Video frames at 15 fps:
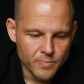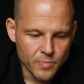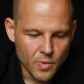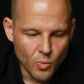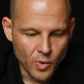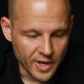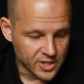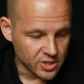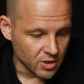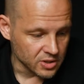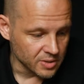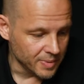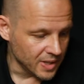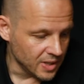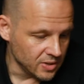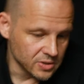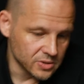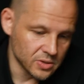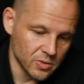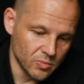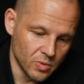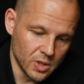What I talked about
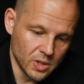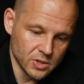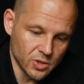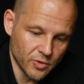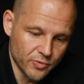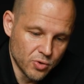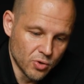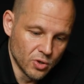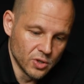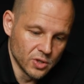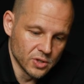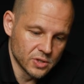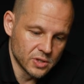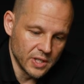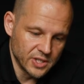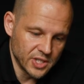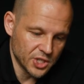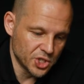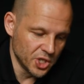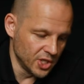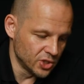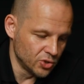was, of course,
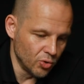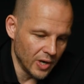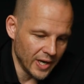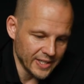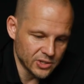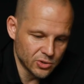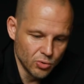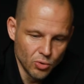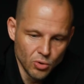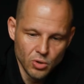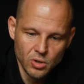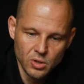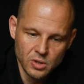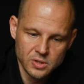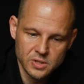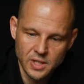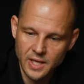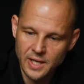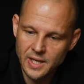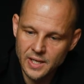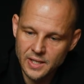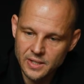attaching it to light tools,
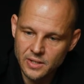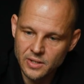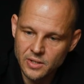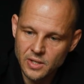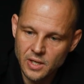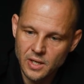and